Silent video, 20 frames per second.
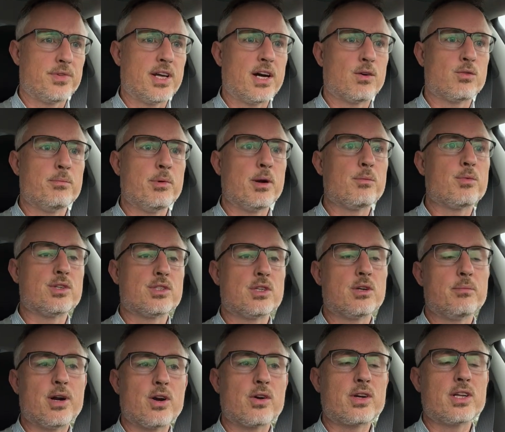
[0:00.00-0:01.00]
Now, remember, as an
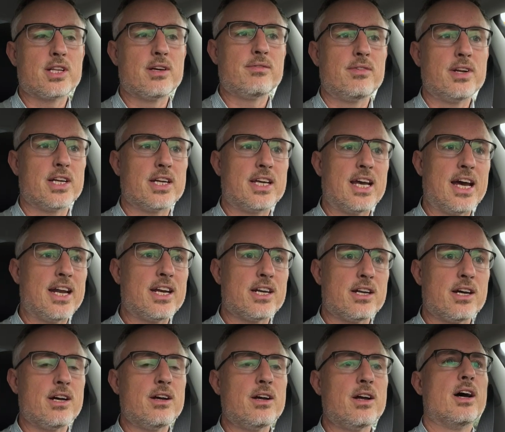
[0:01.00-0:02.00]
American living in
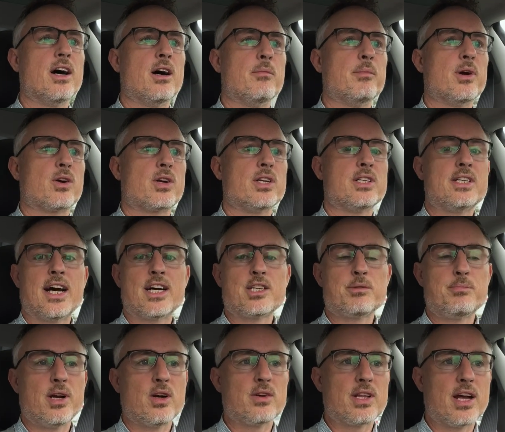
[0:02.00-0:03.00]
Canada, American
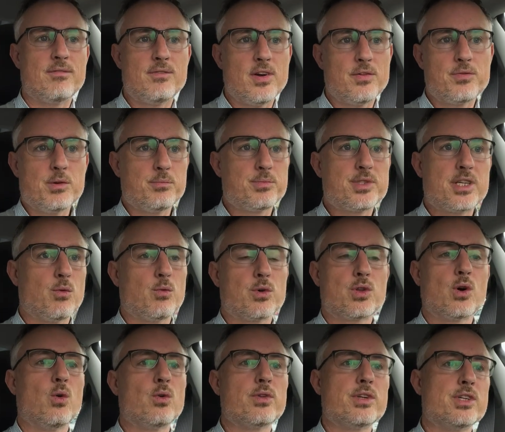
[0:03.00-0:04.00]
taxpayer, that 15%
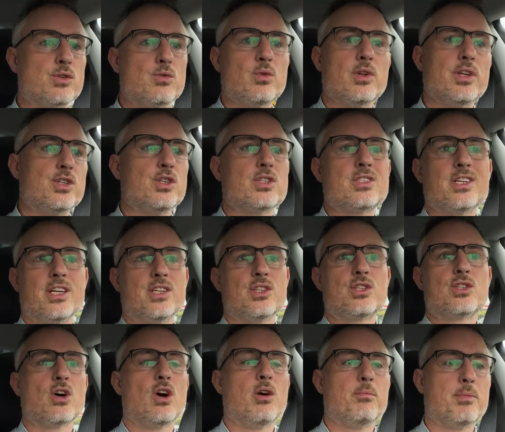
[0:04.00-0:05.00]
withholding is really just an
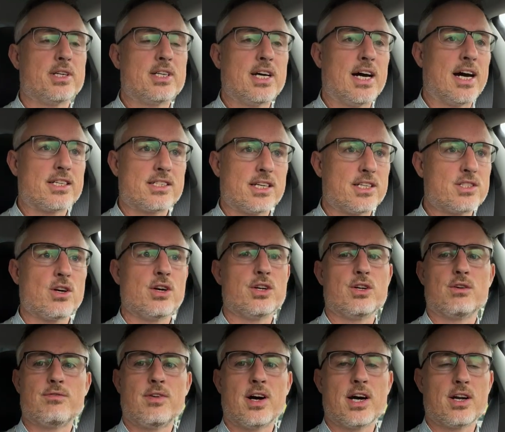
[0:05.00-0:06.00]
installment tax. That's not
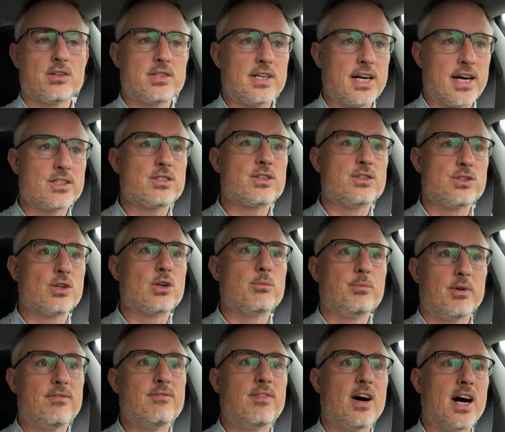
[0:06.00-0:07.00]
your final tax because you're going
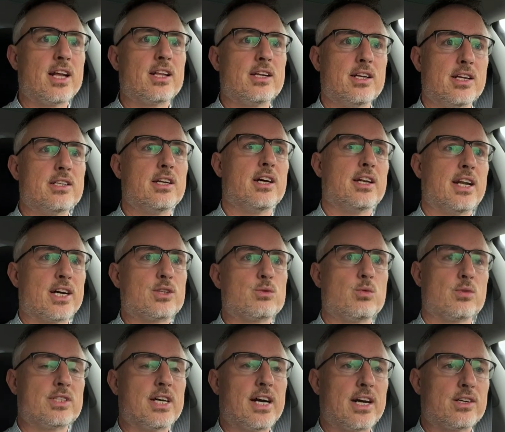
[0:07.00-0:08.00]
to be filing an
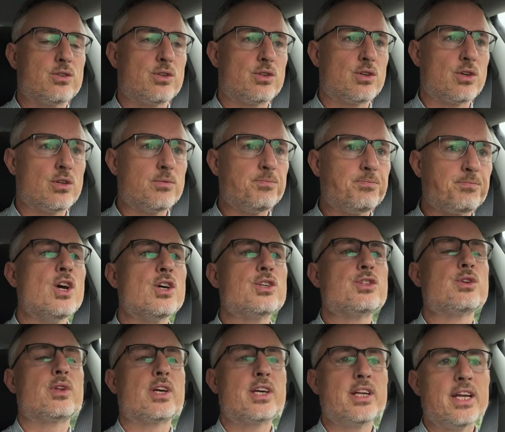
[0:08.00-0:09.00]
actual tax return.
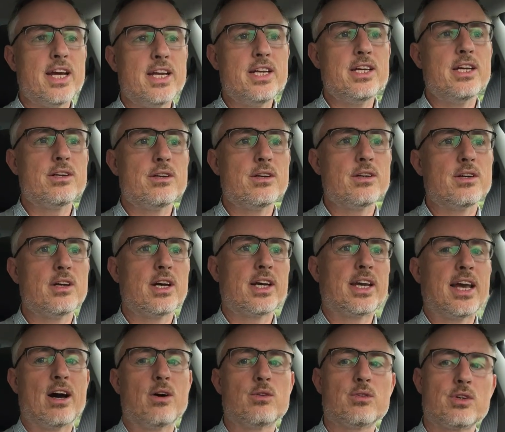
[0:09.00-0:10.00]
So the Canadian
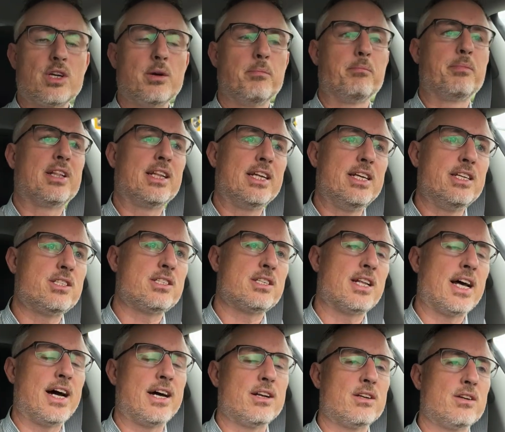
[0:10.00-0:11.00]
accountant completes
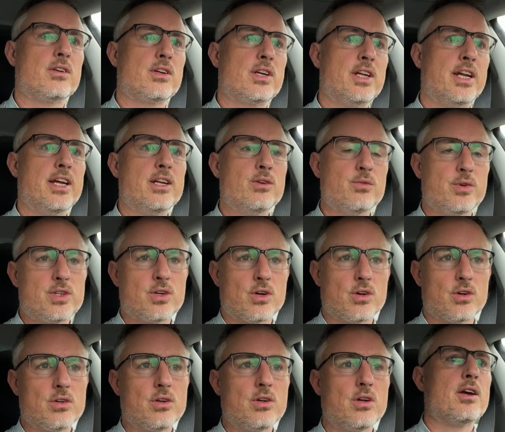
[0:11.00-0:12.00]
that Canadian
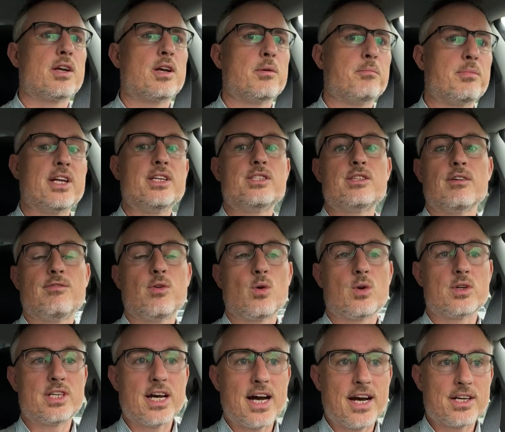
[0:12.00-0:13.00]
return, completes a
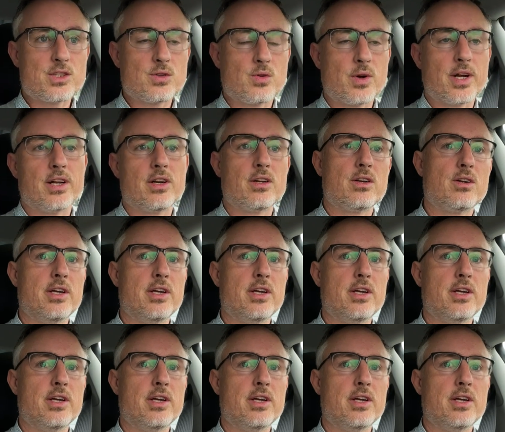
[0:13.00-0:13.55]
foreign tax credit